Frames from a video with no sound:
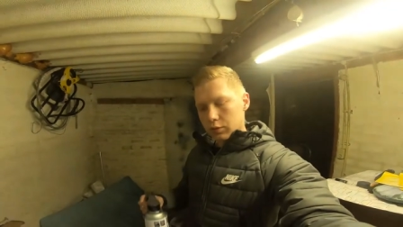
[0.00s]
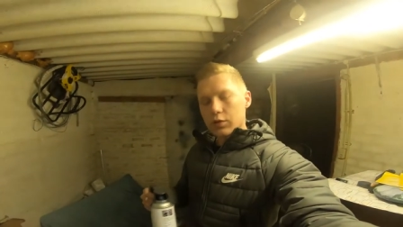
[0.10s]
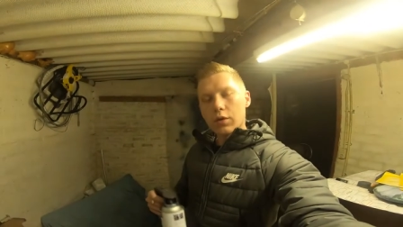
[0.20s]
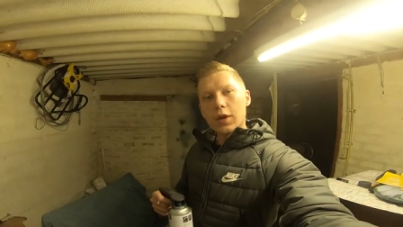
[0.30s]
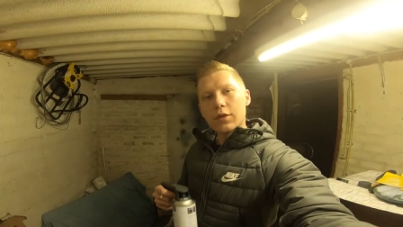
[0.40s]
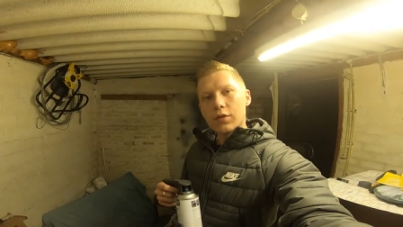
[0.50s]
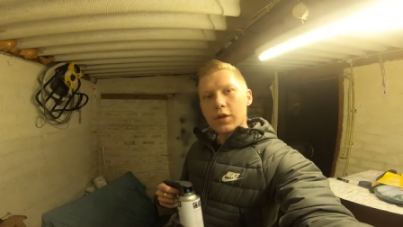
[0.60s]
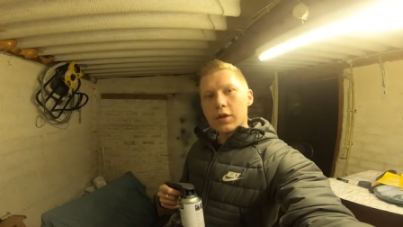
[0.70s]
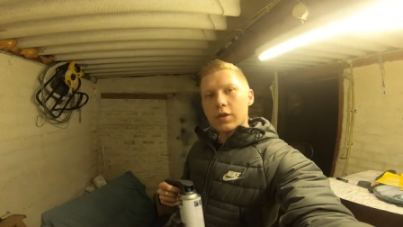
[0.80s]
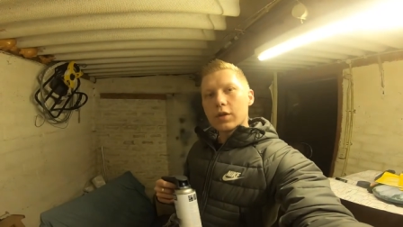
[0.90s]
So let's
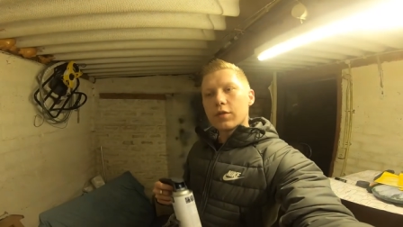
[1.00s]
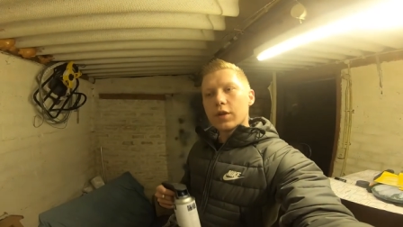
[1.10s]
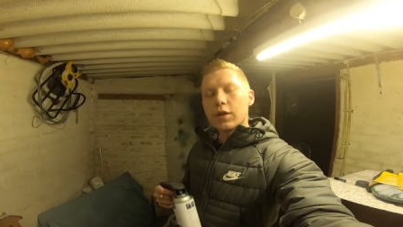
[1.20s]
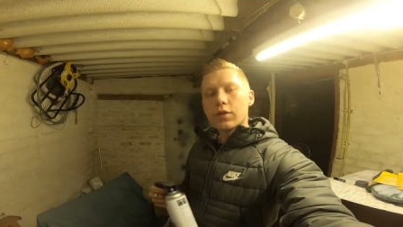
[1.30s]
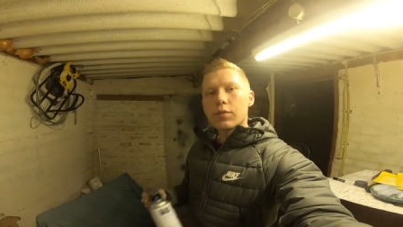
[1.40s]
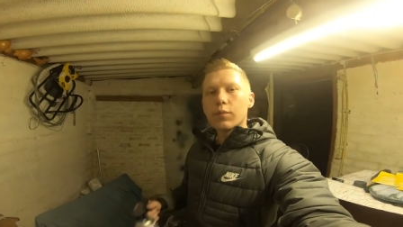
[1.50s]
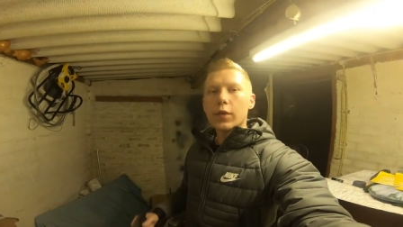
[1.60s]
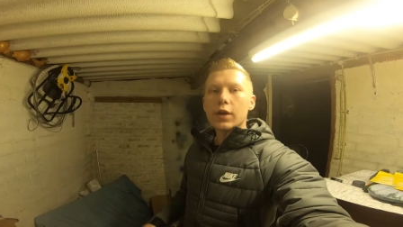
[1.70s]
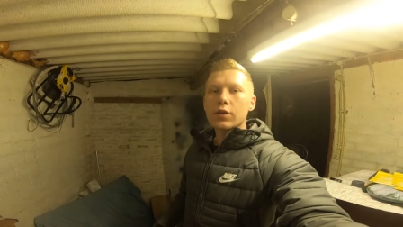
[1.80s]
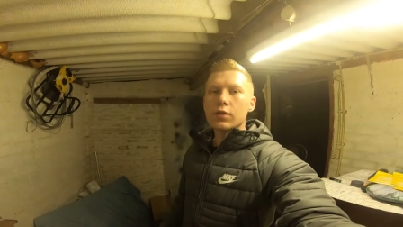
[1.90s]
see if that
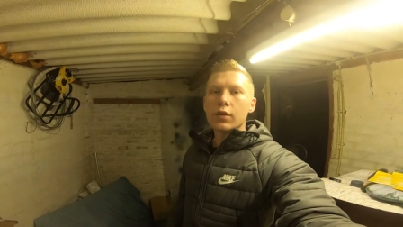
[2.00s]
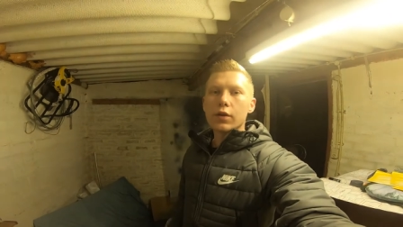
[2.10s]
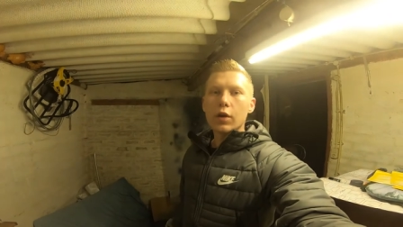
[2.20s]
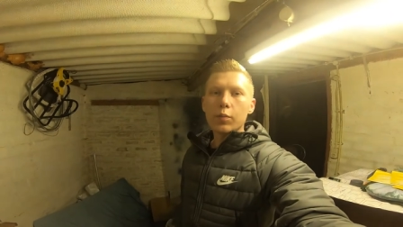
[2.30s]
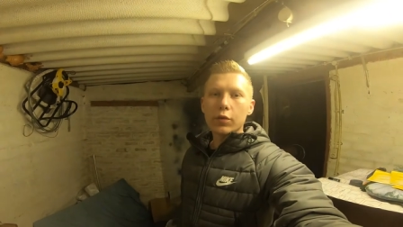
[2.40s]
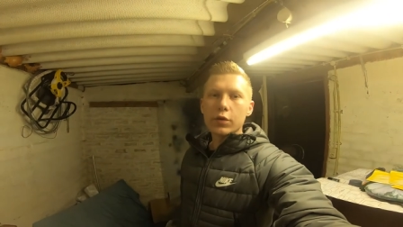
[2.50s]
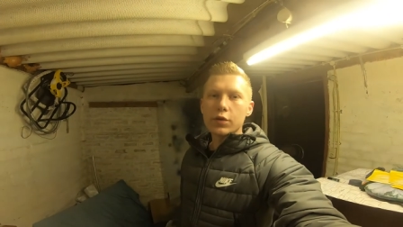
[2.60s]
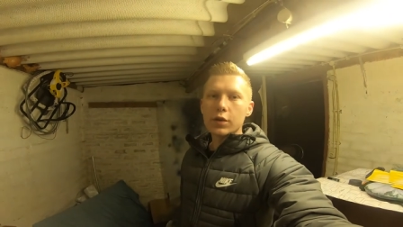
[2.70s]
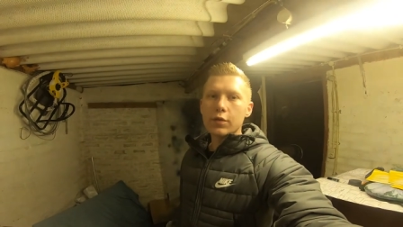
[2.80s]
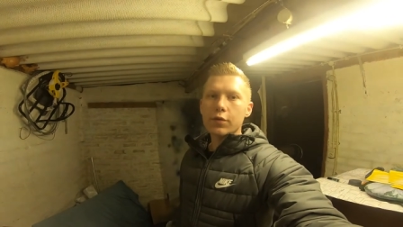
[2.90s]
makes the upper
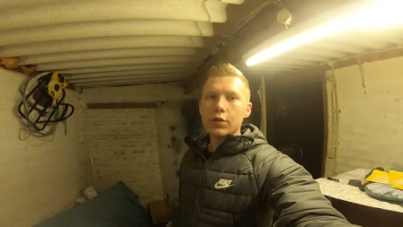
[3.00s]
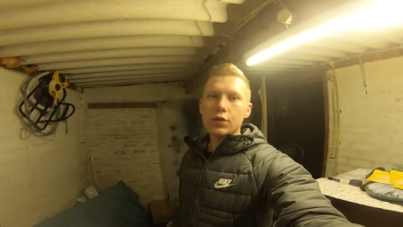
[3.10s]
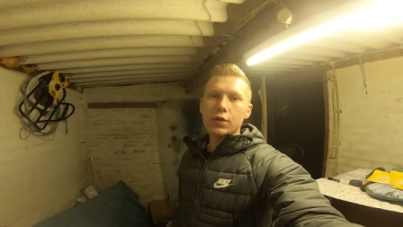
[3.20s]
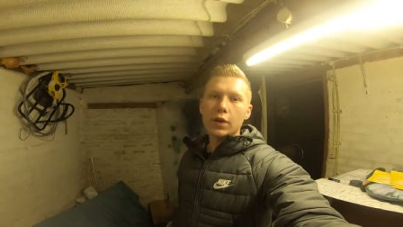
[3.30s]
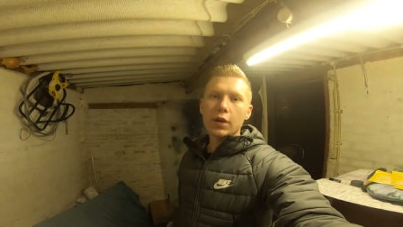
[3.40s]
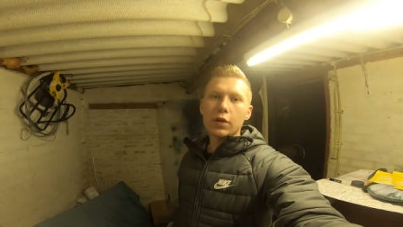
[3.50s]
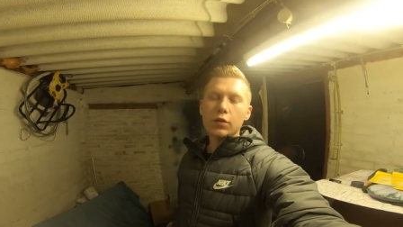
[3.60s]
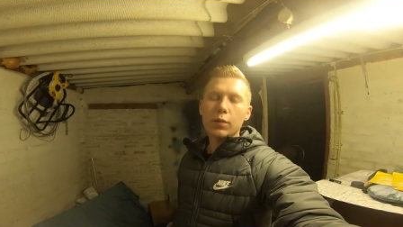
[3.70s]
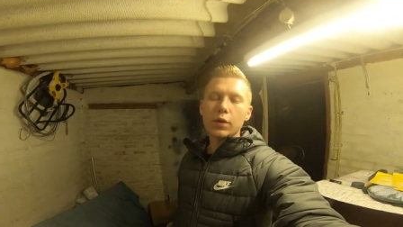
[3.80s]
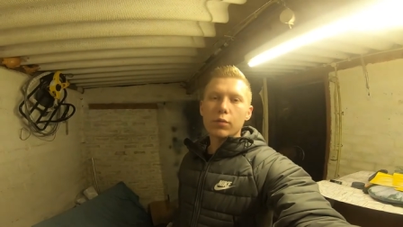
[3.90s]
receiver stand
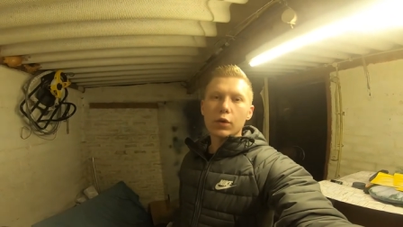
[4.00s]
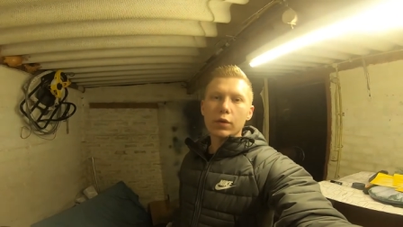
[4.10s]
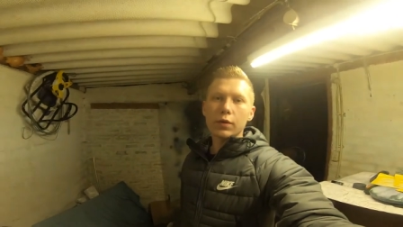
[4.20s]
out a bit more.